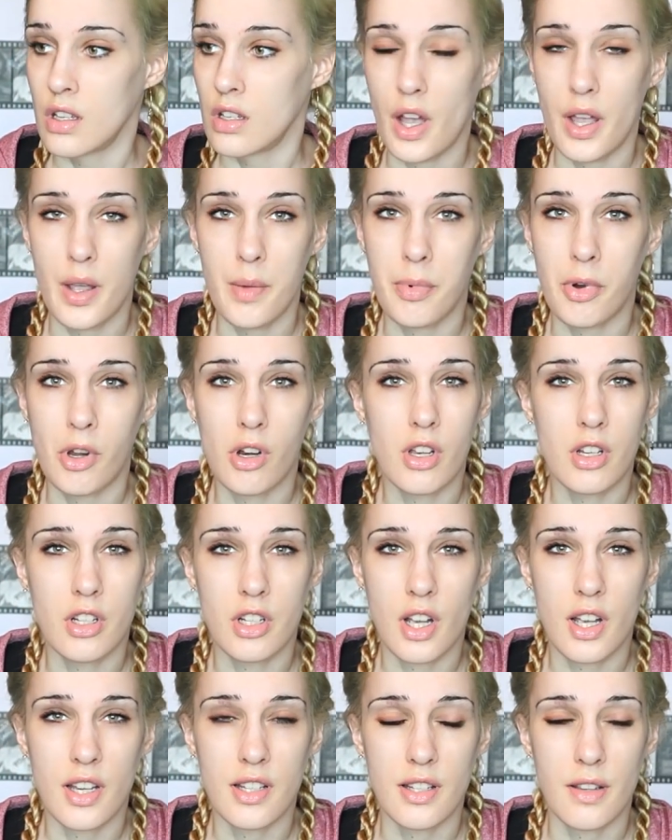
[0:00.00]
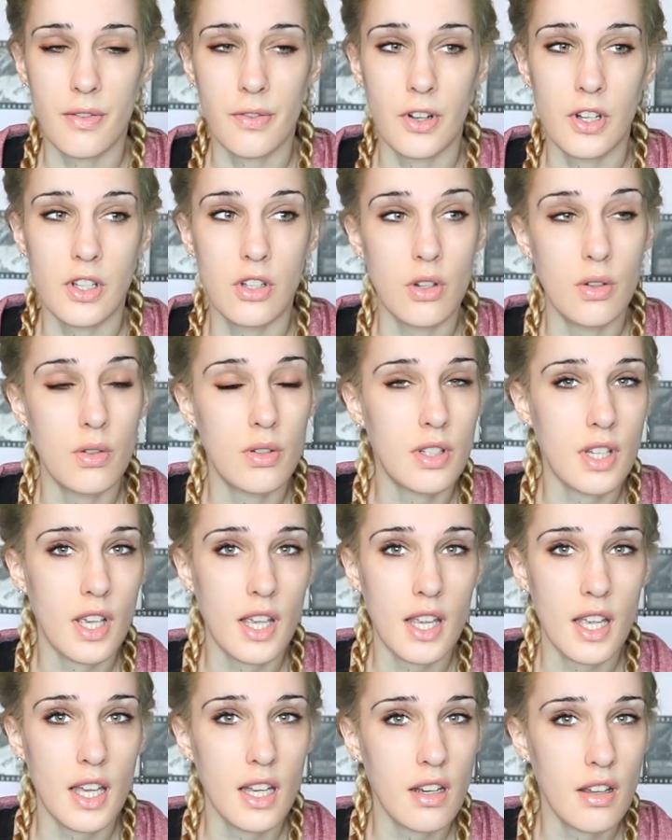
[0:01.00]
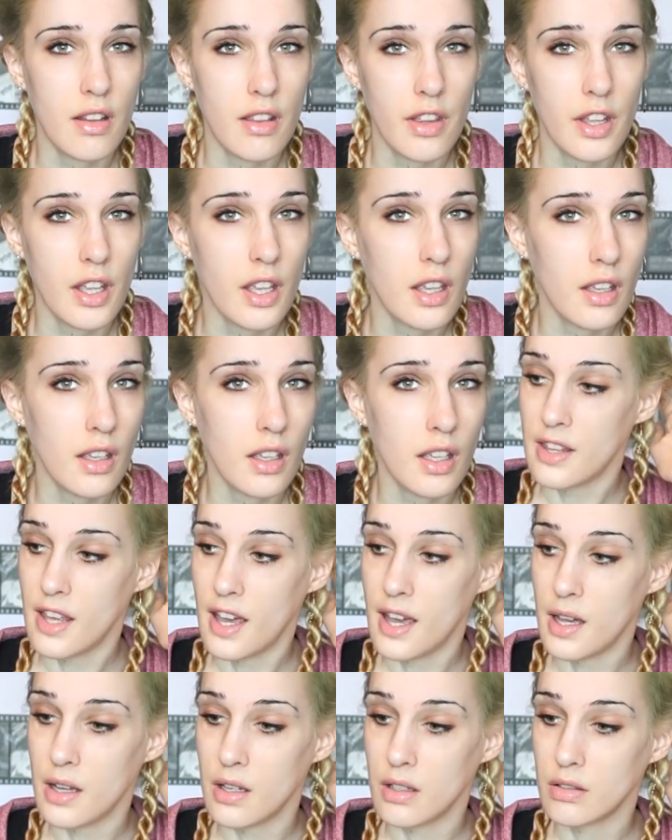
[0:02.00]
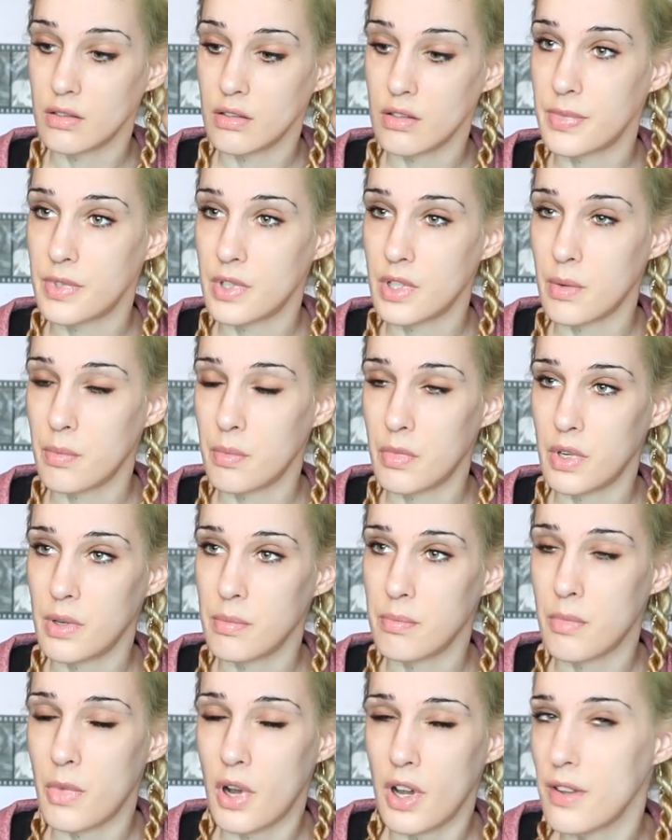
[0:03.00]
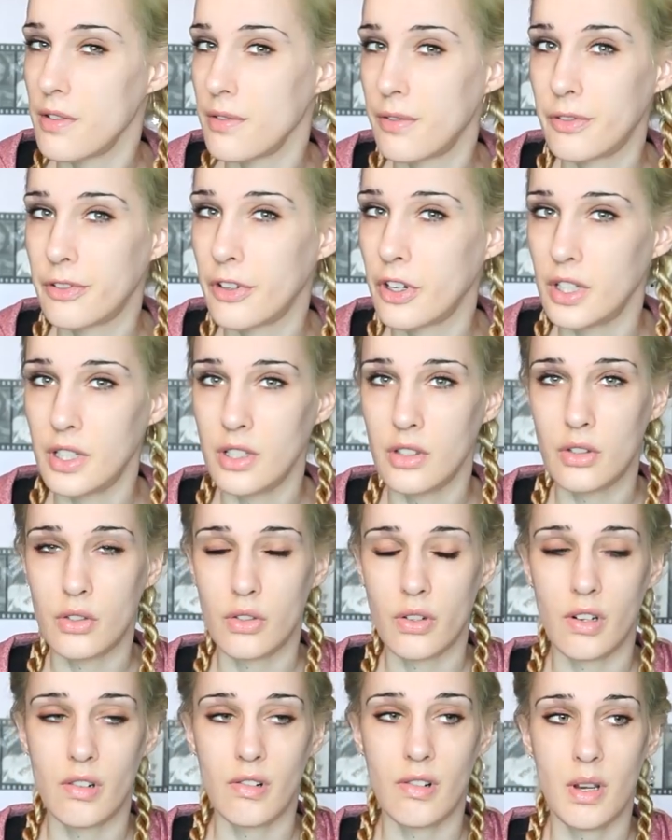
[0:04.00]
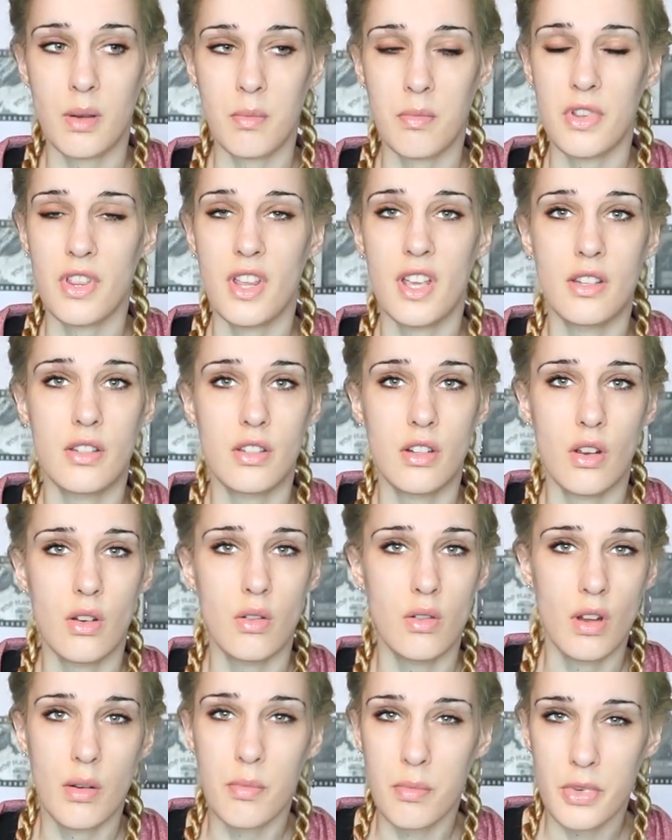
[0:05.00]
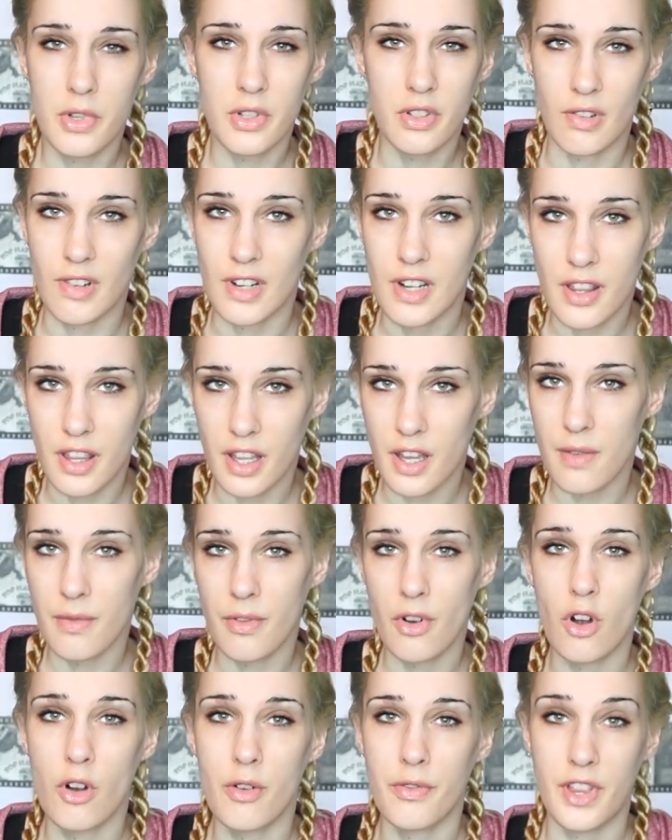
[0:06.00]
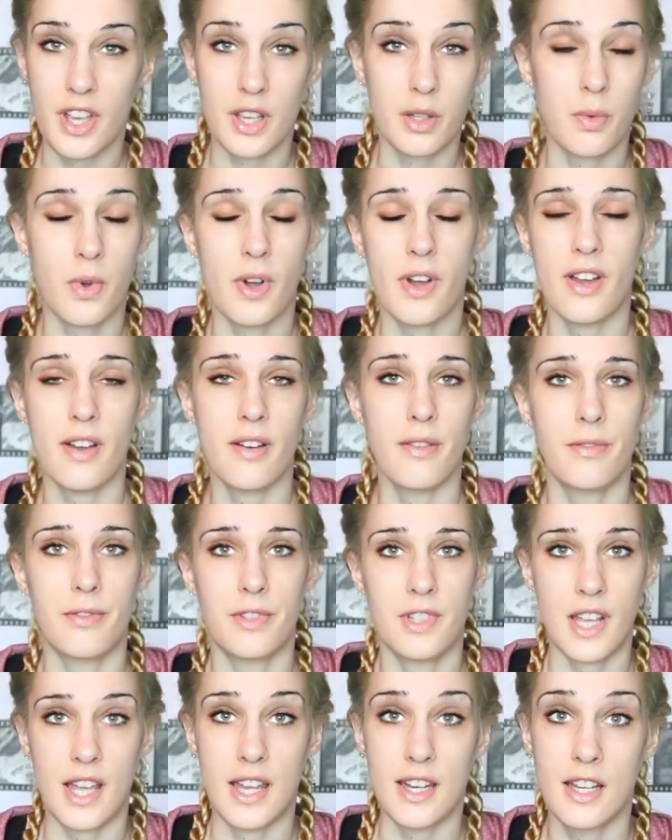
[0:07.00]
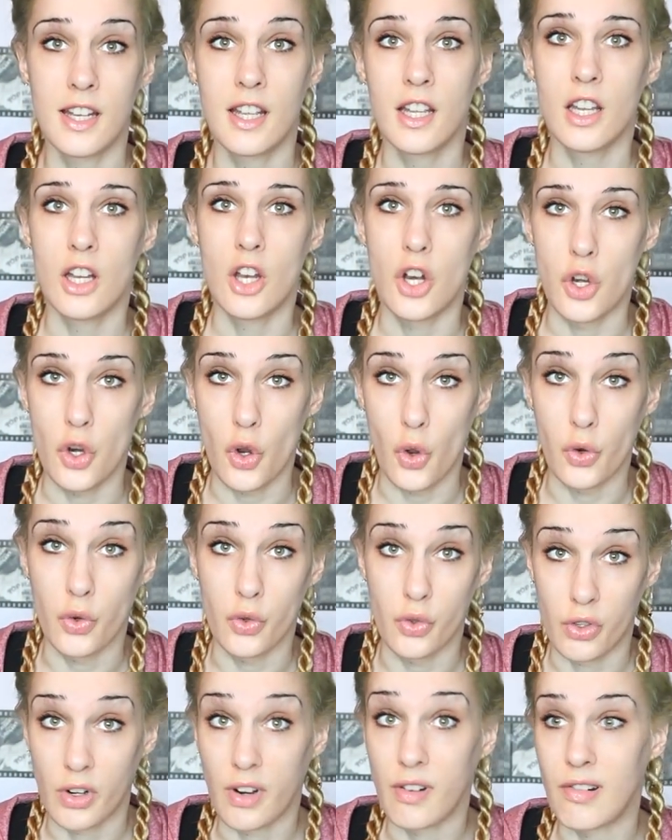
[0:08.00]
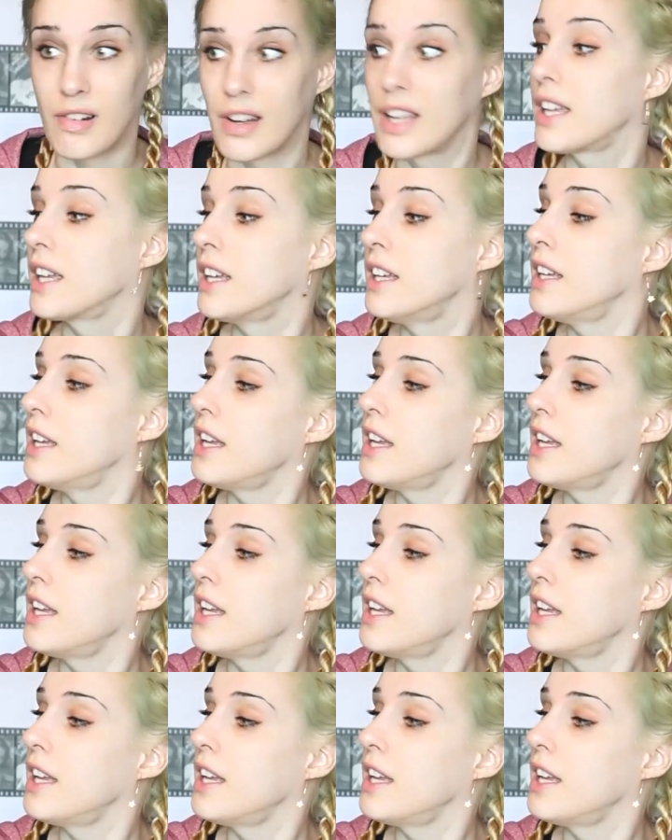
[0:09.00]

I apologize if I do say anything that someone might find triggering, but there's no numbers or anything involved. That's why I've said non-triggering.